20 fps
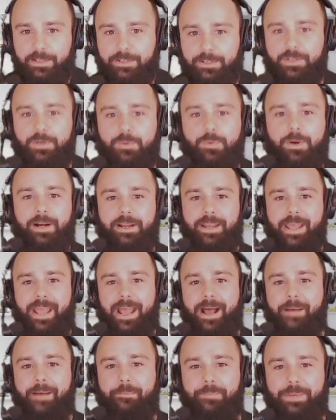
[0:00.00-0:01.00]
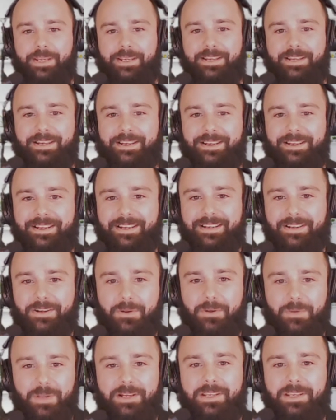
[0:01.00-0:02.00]
You want
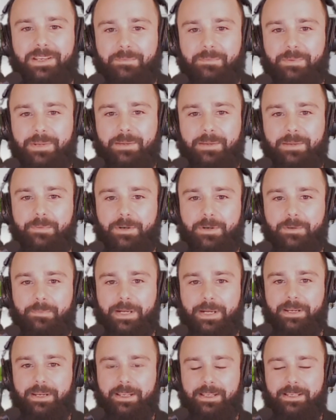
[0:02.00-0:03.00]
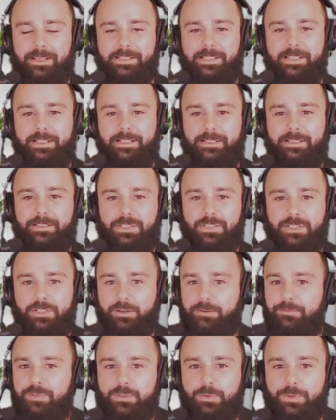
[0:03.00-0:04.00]
happy-go-lucky people, but is it
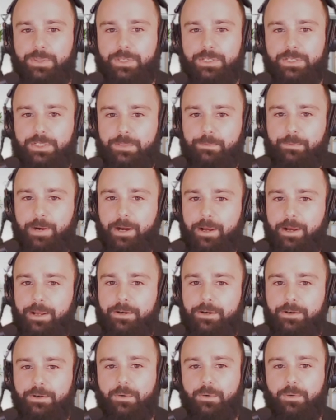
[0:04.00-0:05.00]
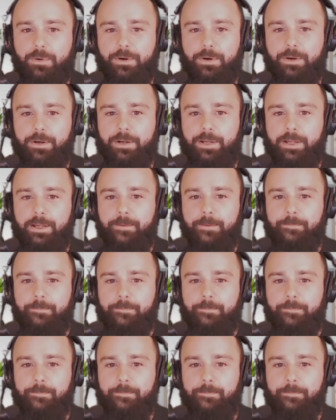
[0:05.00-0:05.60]
service with a smile, or